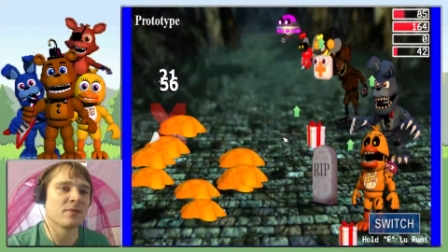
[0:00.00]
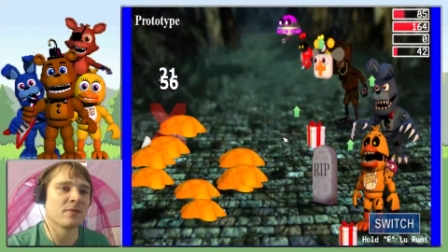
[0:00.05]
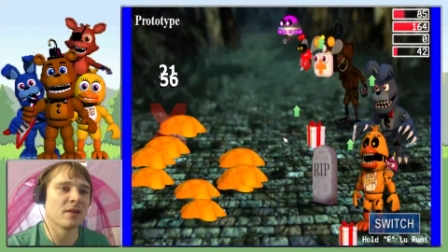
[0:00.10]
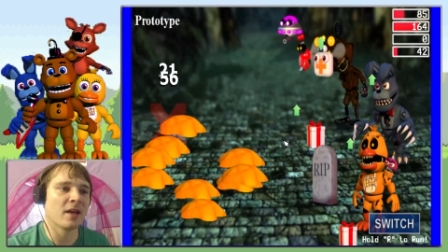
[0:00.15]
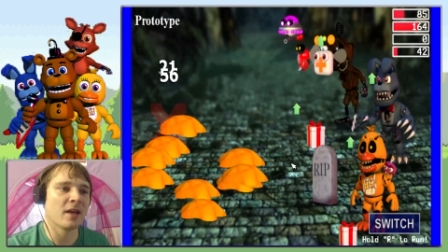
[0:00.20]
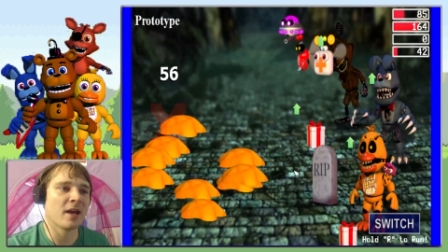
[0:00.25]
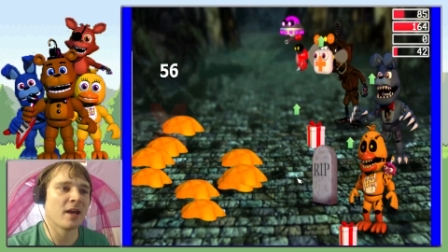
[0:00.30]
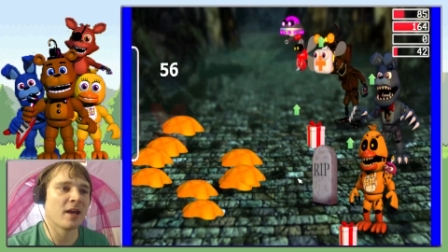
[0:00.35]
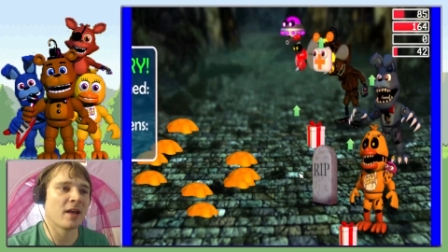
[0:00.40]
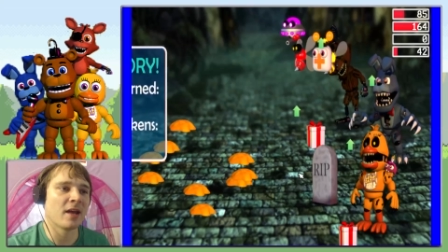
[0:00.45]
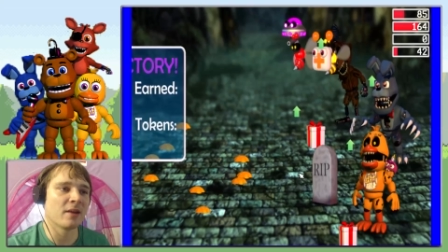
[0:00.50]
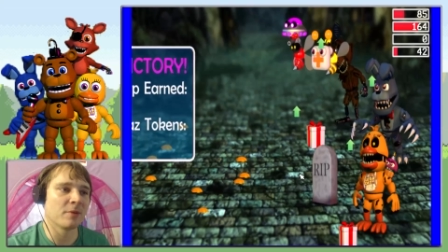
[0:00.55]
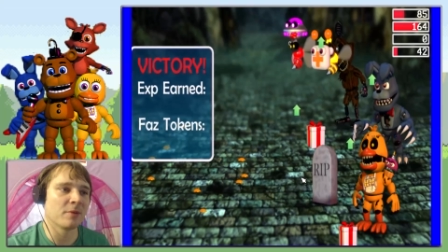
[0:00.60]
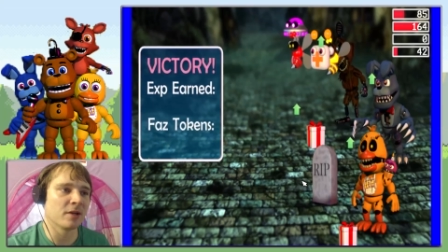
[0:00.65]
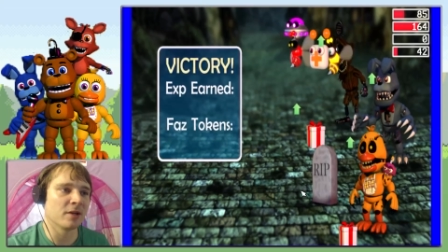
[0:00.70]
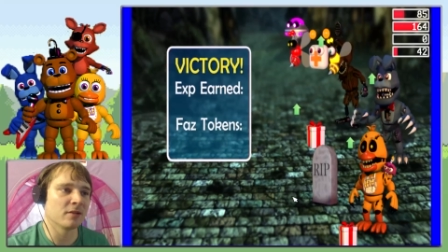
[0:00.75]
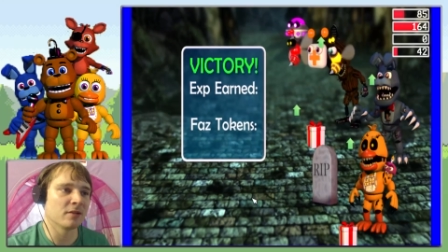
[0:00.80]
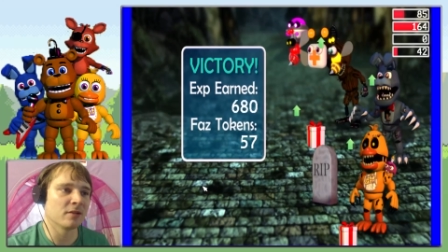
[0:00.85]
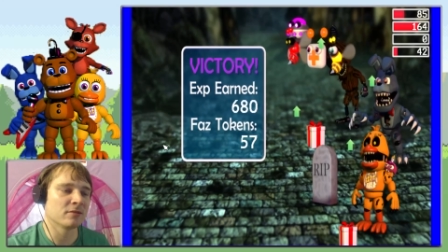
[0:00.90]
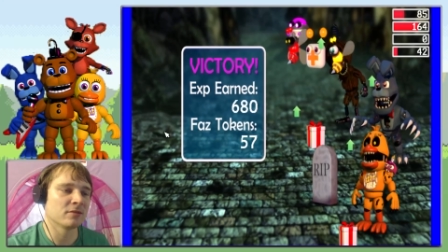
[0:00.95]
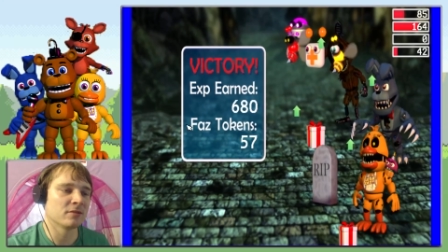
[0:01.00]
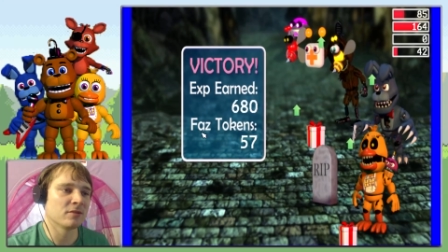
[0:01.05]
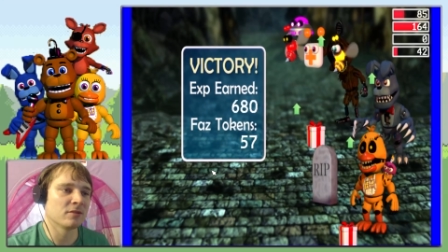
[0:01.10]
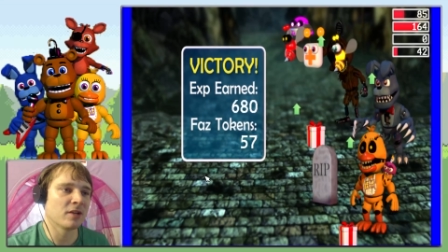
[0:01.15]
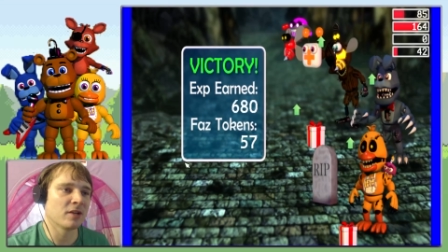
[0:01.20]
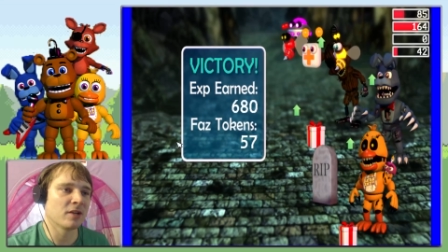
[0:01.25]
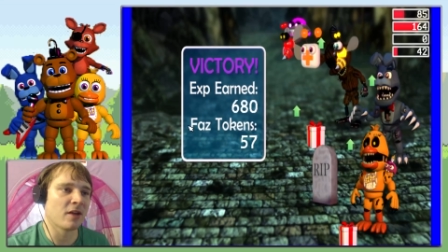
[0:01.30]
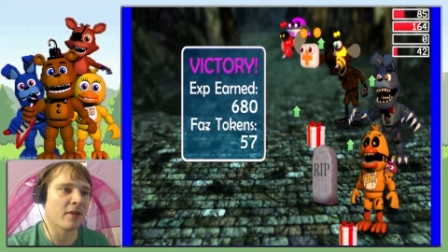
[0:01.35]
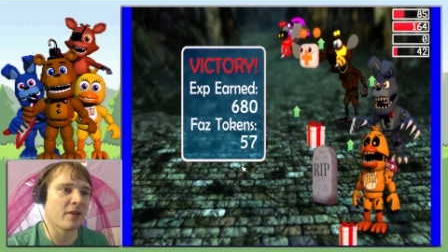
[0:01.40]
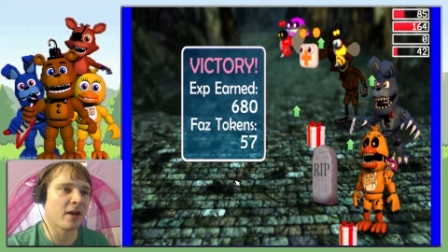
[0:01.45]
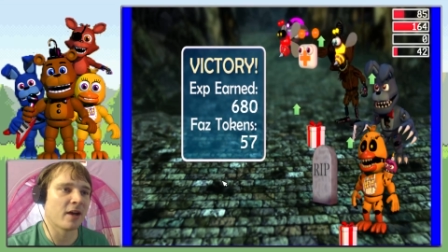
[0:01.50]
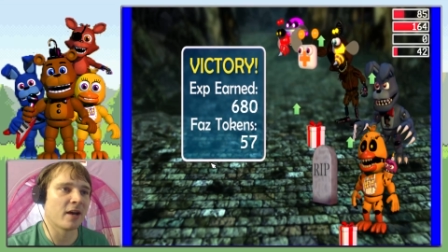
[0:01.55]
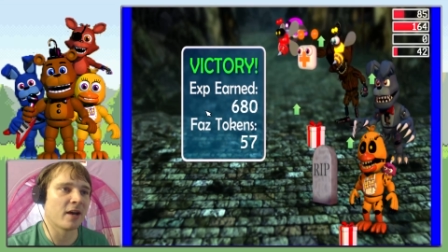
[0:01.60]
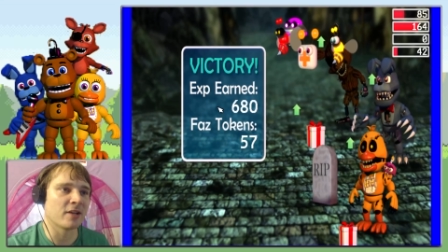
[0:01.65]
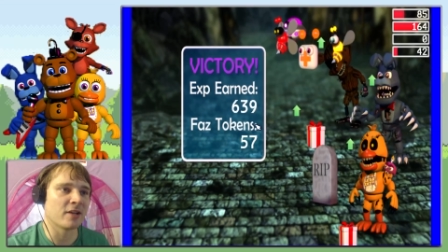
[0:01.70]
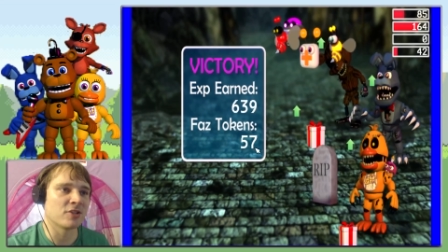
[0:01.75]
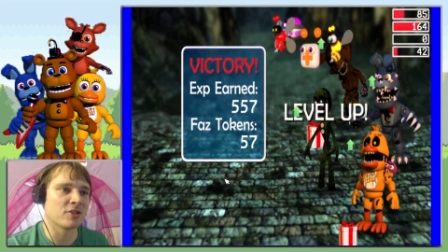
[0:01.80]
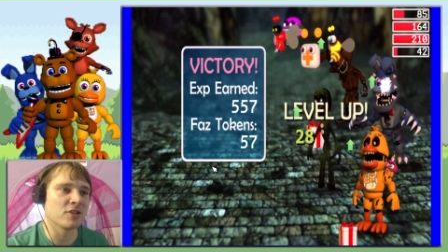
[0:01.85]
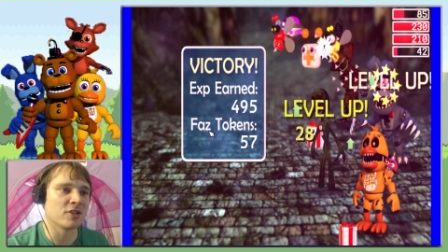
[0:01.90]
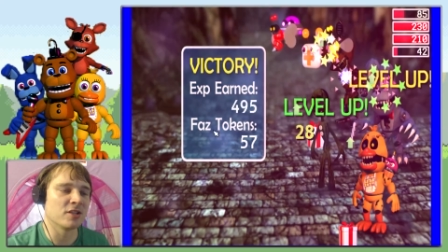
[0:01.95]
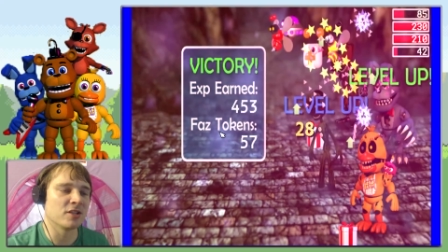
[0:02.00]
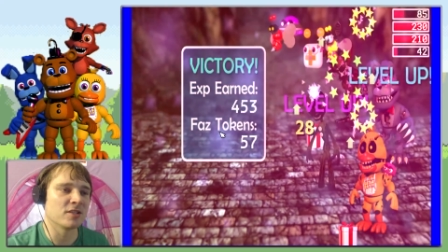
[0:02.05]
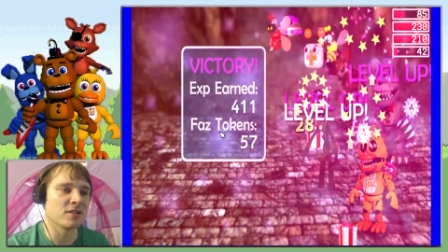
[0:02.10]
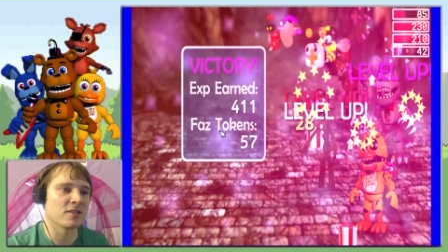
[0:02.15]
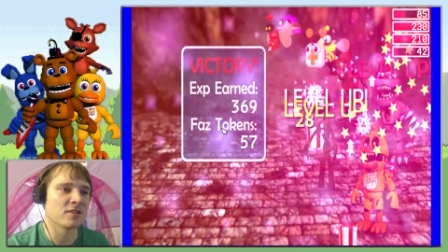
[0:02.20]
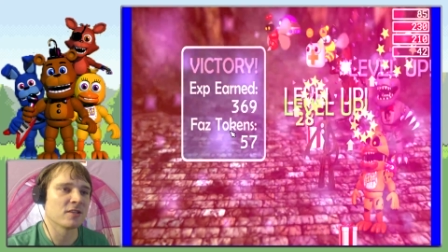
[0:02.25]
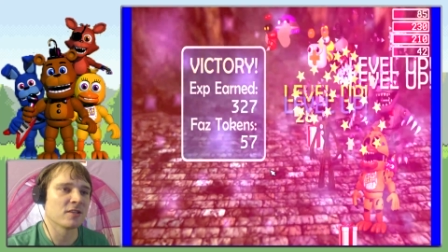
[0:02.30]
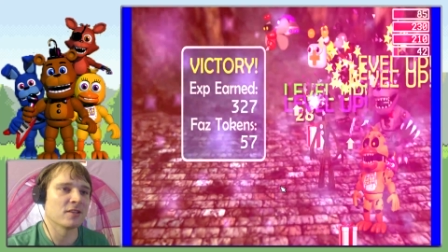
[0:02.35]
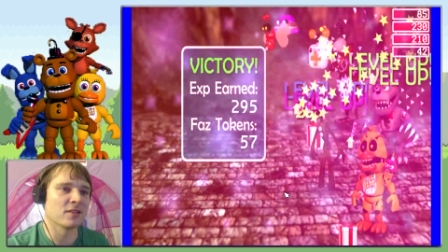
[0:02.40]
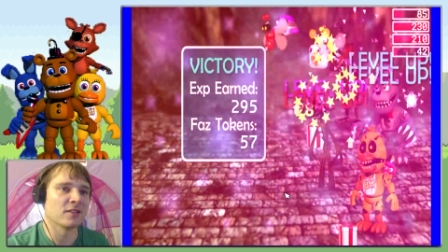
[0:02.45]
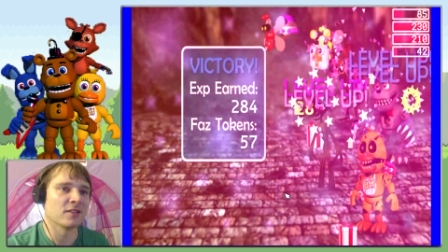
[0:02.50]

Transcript: Yeah, there we go. Look at all that hot cheese.